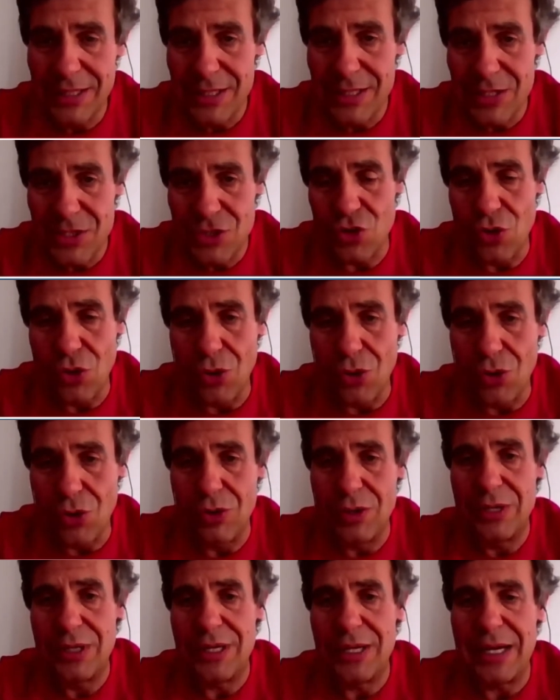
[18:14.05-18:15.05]
So
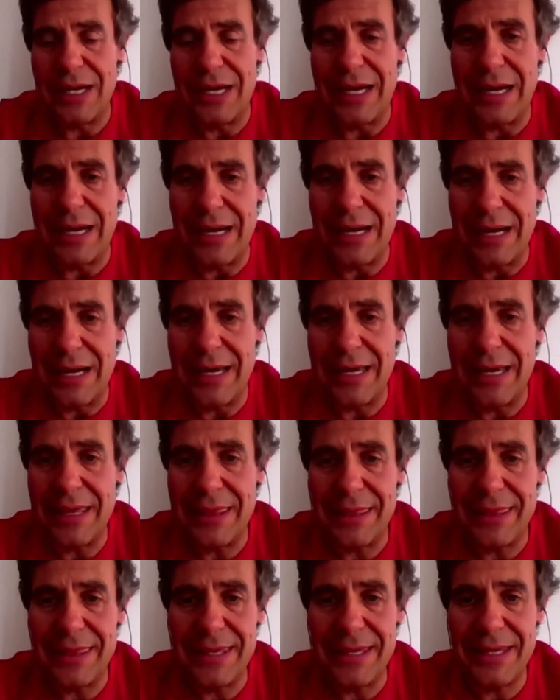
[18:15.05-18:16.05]
I
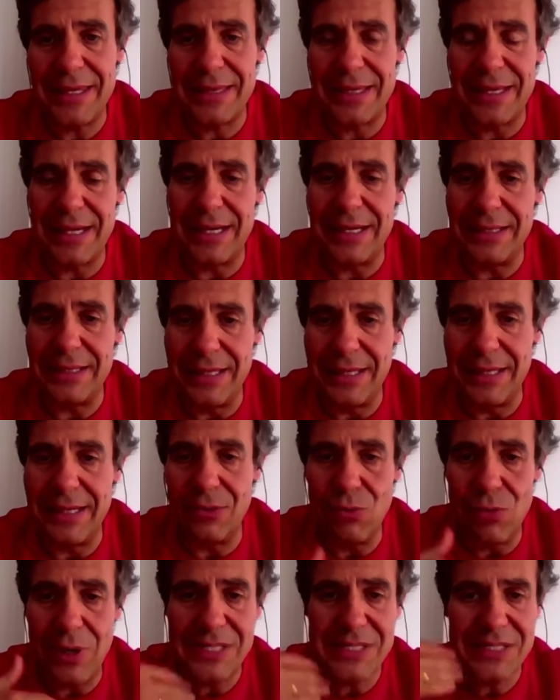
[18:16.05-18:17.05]
think that
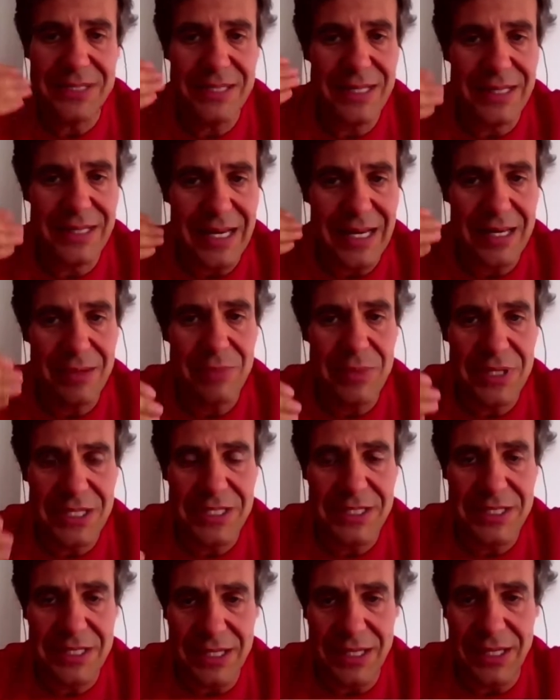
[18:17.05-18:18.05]
once the time
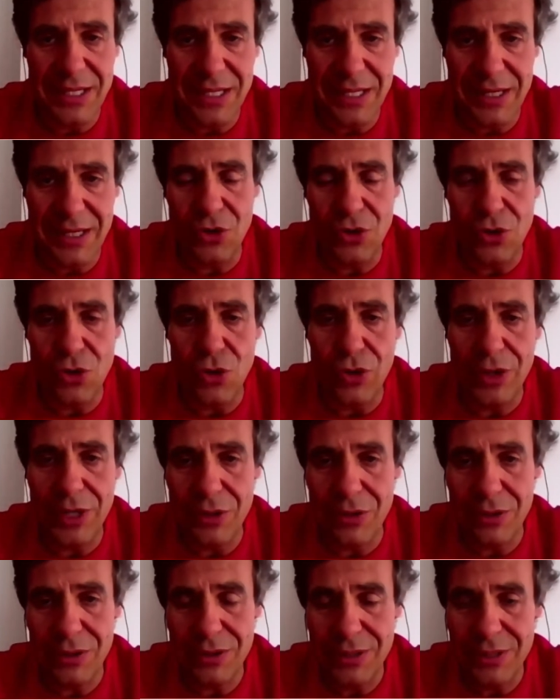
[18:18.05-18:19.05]
is going
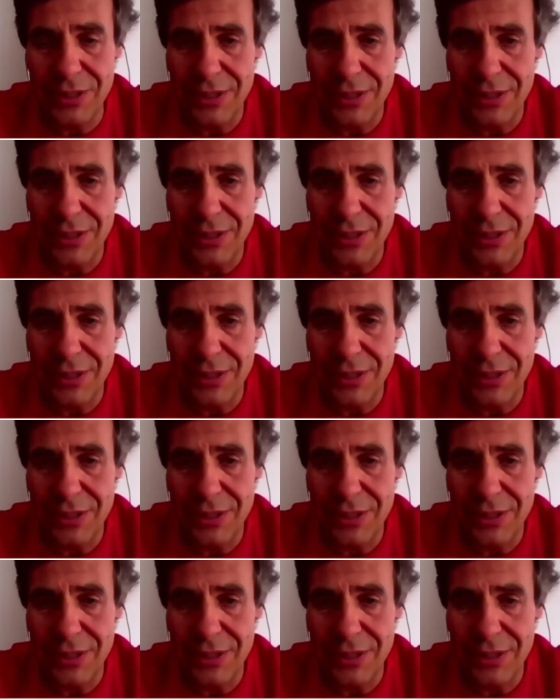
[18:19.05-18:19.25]
on,